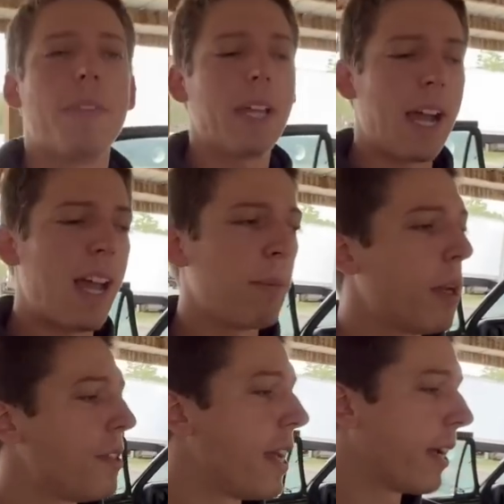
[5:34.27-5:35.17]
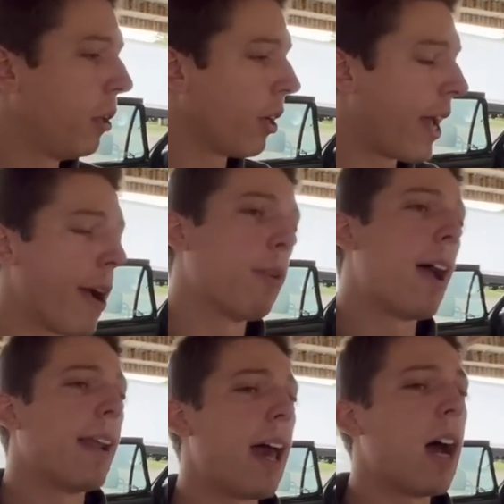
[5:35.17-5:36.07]
thing I am gonna take a look at
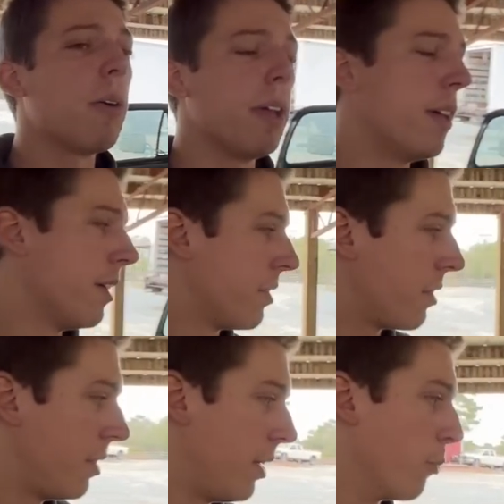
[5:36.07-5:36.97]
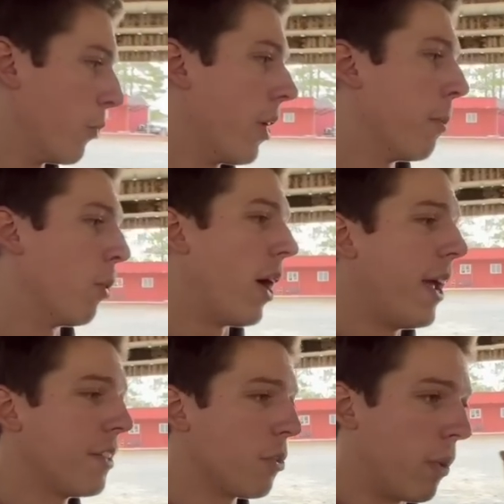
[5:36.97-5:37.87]
right now is the rear
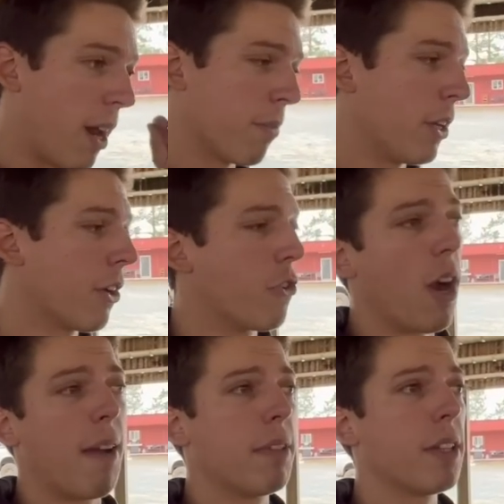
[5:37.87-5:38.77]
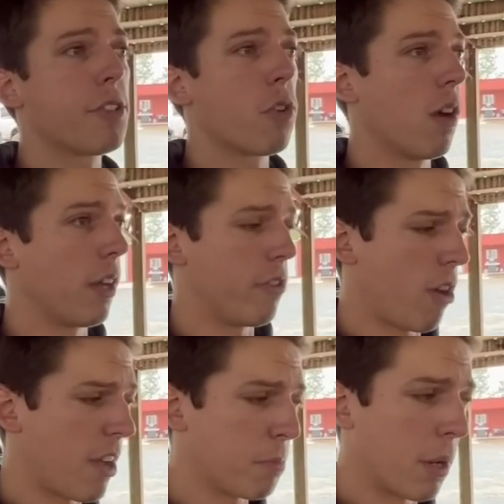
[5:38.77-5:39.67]
brakes. Whenever you're driving this truck, it
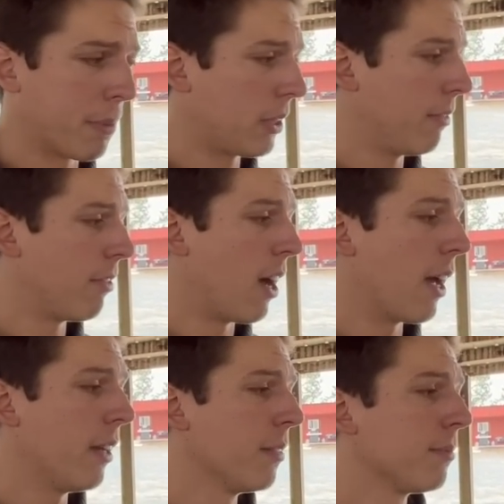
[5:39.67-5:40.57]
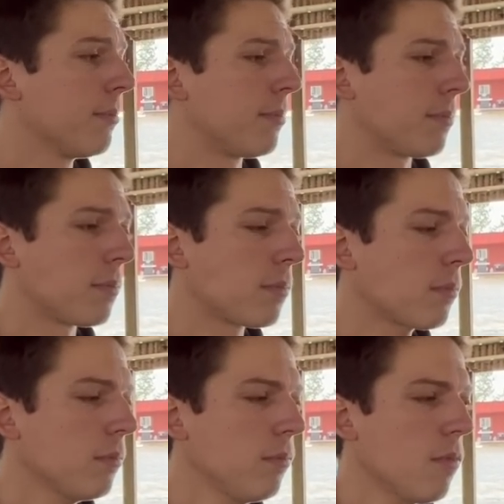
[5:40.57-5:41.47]
drives perfectly fine.
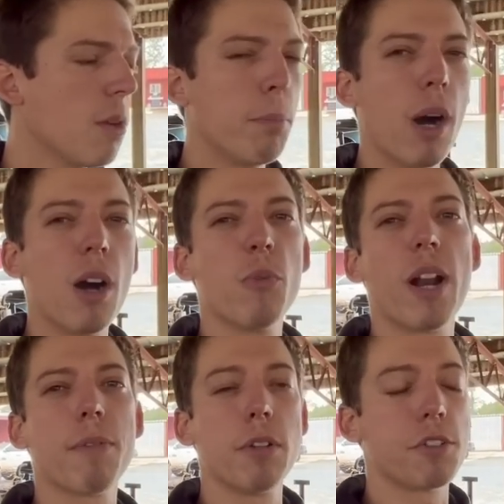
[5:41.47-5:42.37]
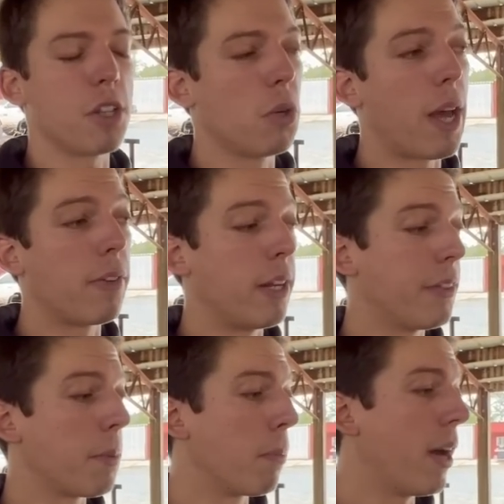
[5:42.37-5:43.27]
But whenever you slow down and
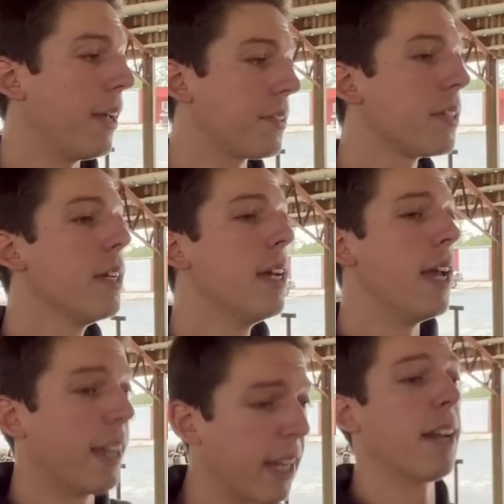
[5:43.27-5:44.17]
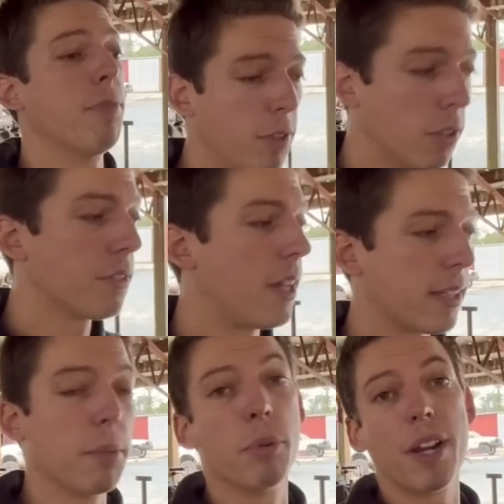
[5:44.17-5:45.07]
hit the brakes, it kind of feels
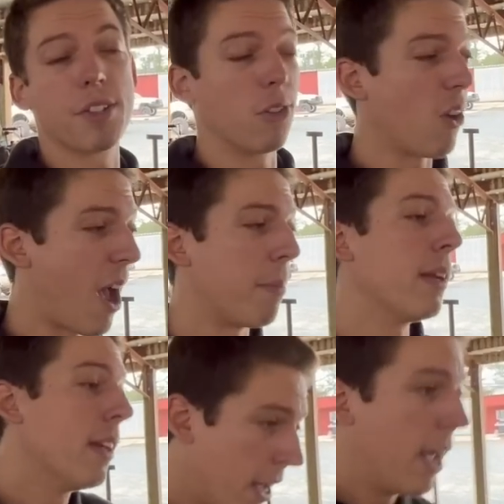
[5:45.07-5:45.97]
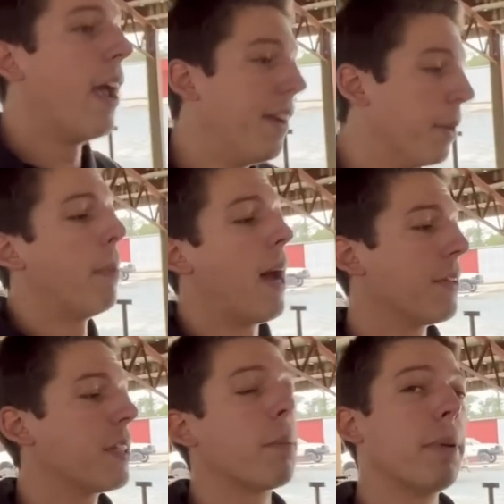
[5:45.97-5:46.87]
like the brakes are grabbing and you're
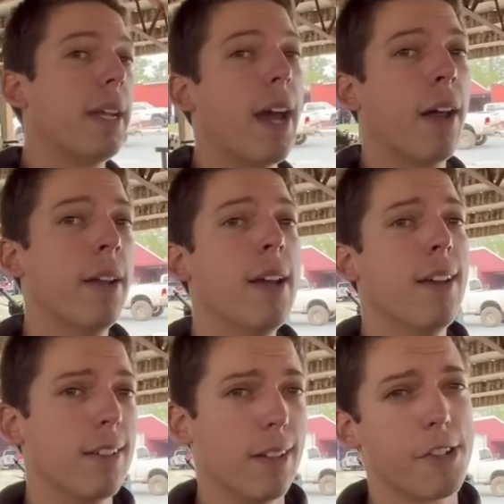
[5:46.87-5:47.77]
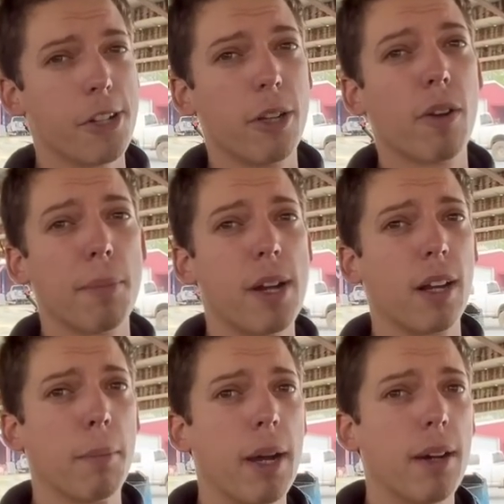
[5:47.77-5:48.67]
bouncing up and down. So let's show you what I'm
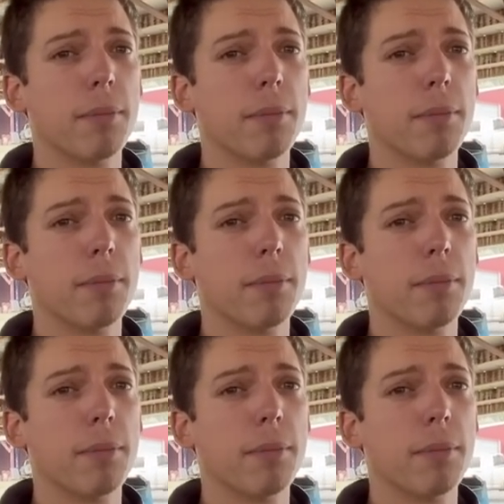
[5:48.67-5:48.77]
talking about.